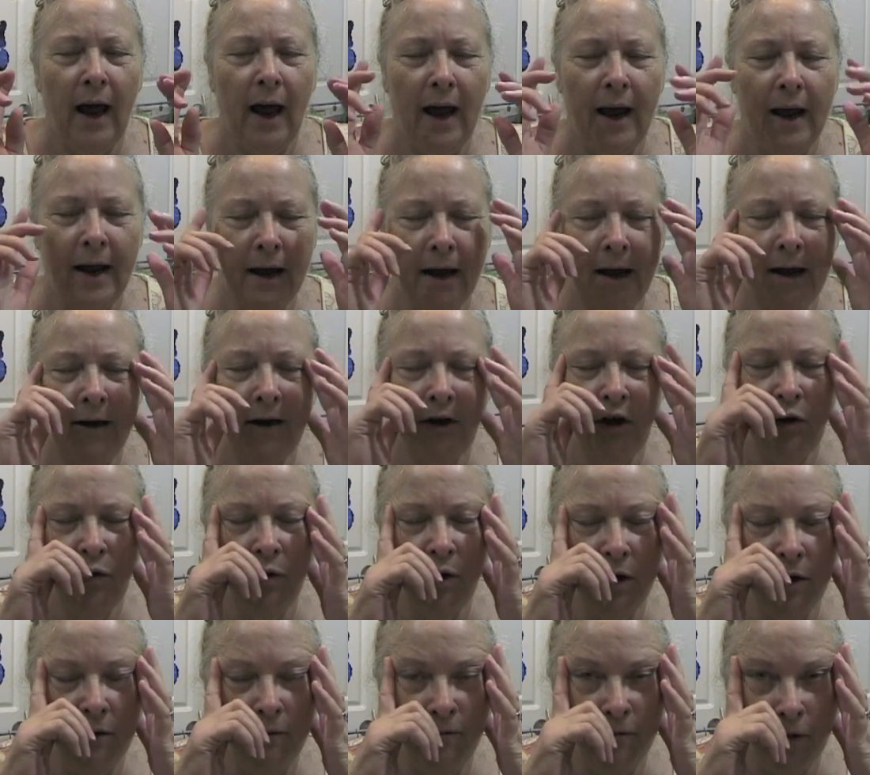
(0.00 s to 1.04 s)
and you
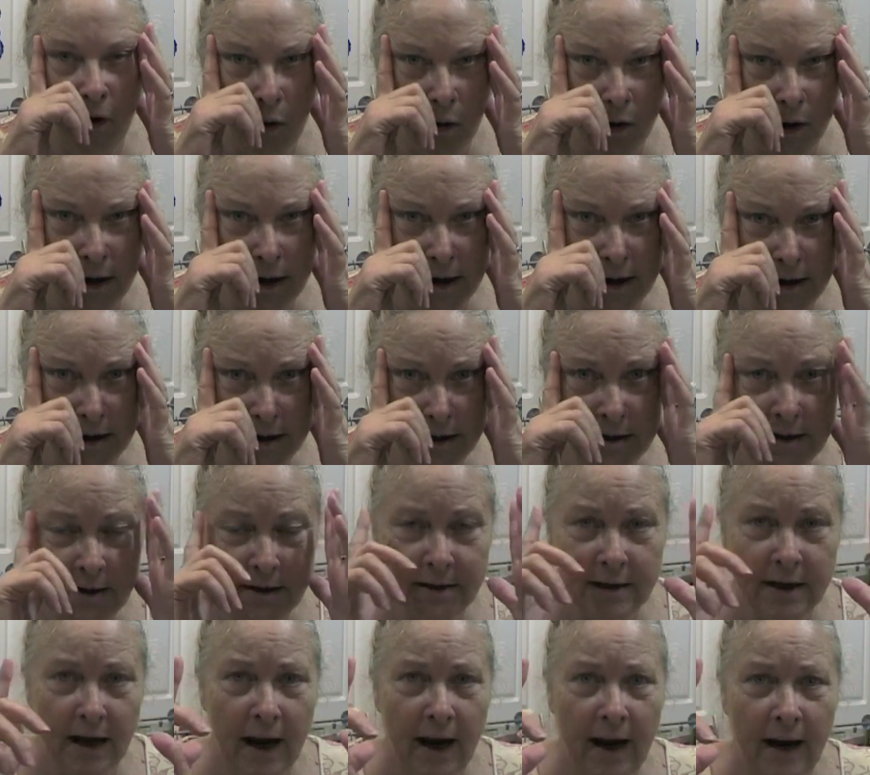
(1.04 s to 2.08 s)
can
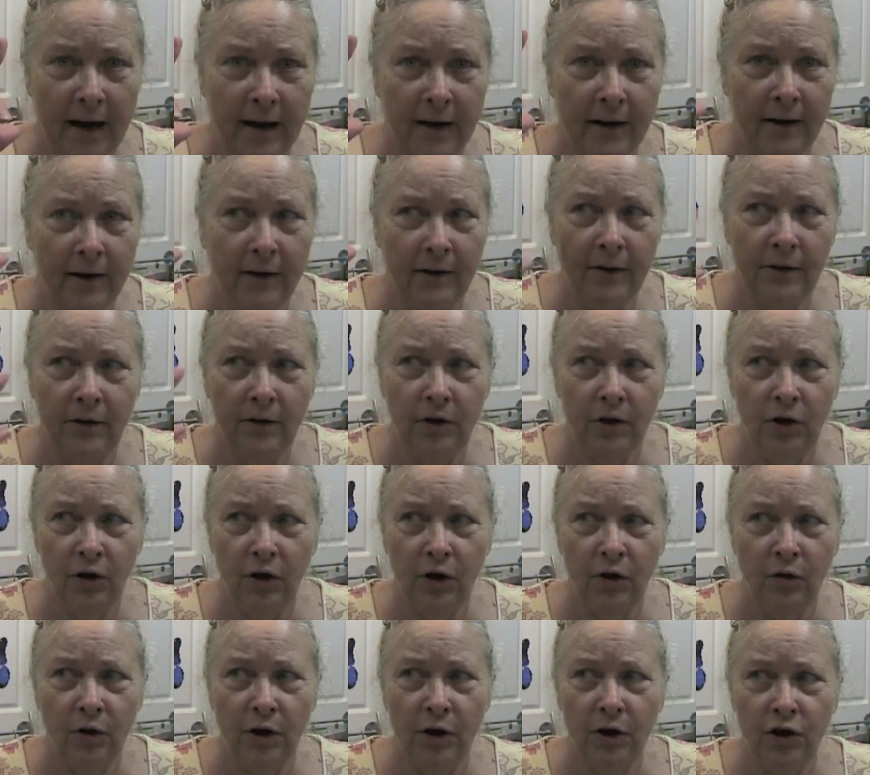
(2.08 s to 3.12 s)
focus, and
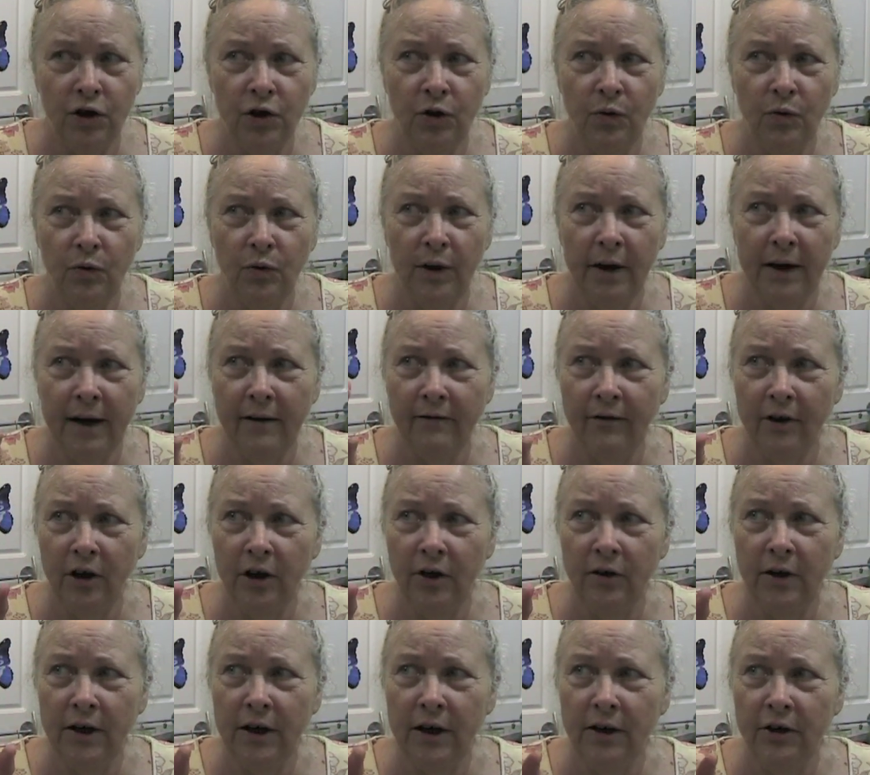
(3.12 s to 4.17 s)
you can do whatever
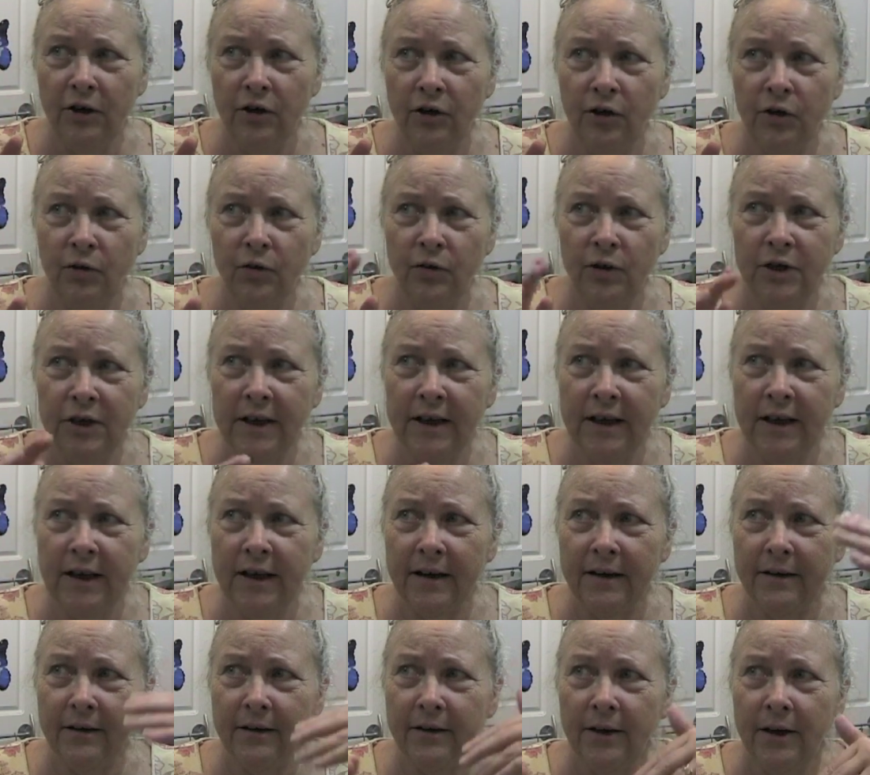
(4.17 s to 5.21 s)
you need to do to get
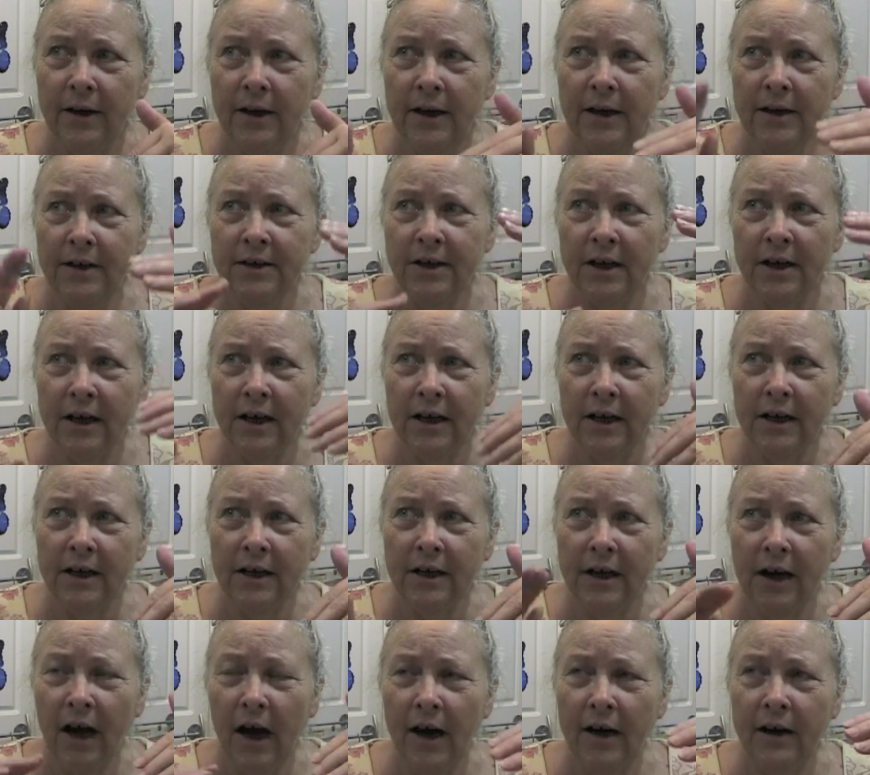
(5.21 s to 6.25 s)
to
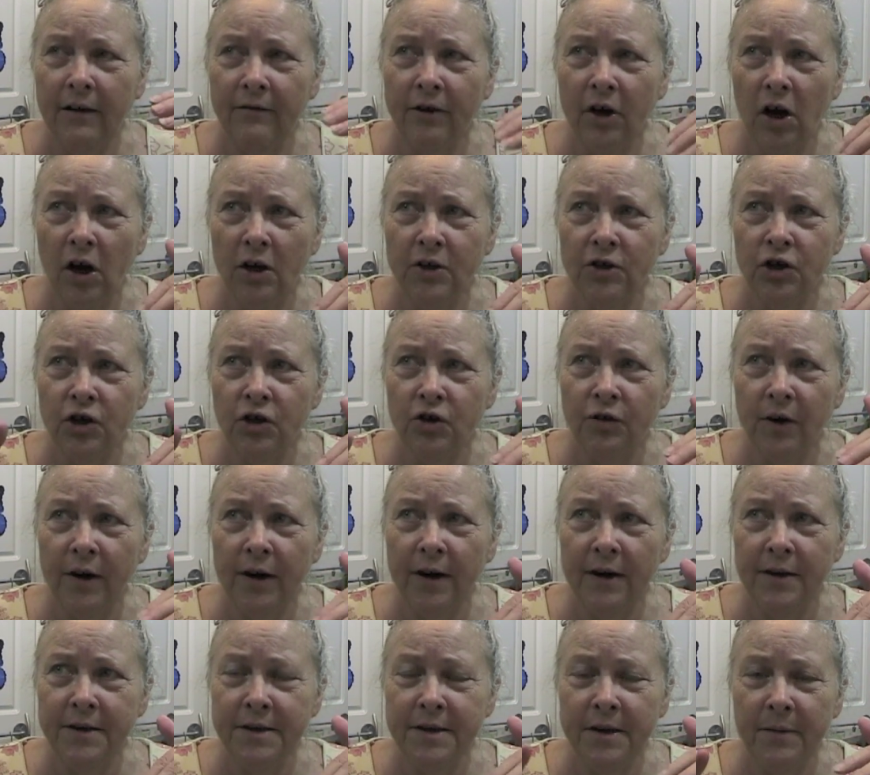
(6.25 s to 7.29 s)
kind of
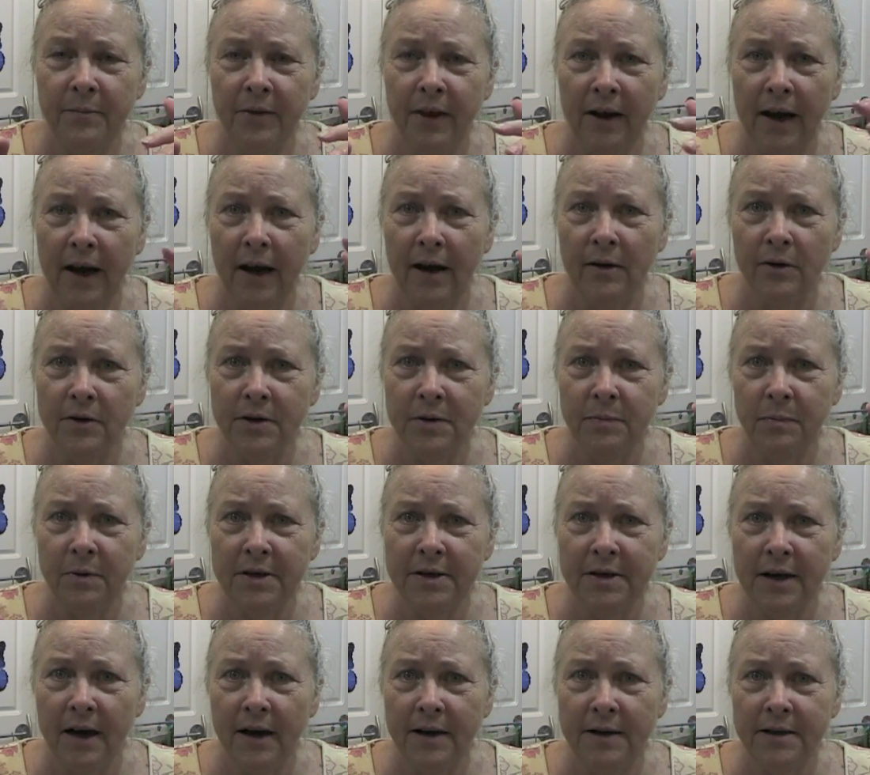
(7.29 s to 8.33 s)
concentrate on something else
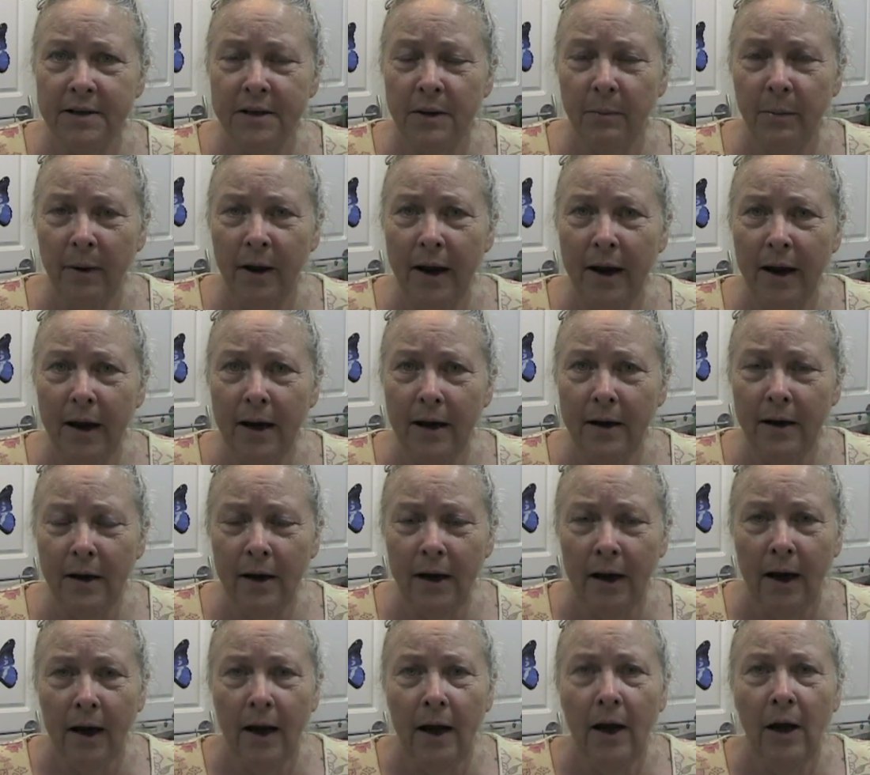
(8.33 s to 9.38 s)
besides the pain,
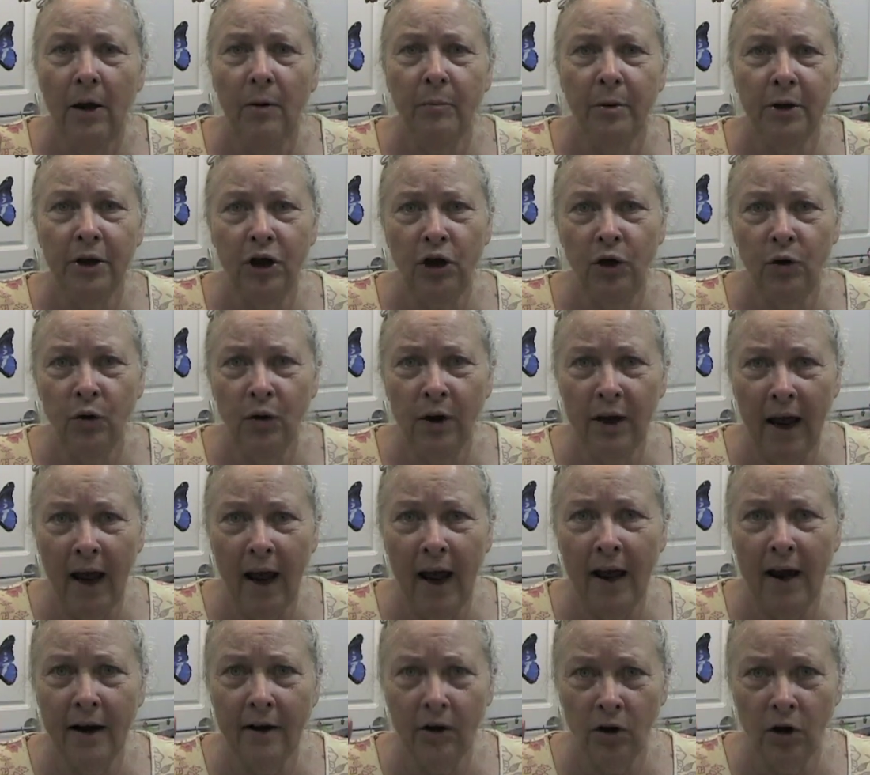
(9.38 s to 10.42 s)
but you
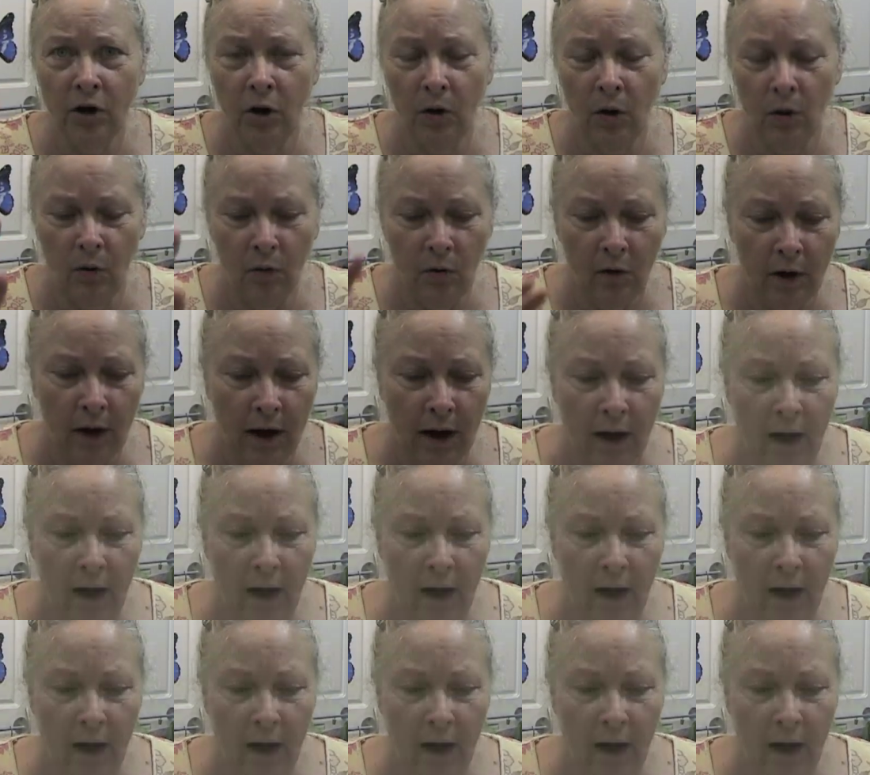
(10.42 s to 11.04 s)
can go.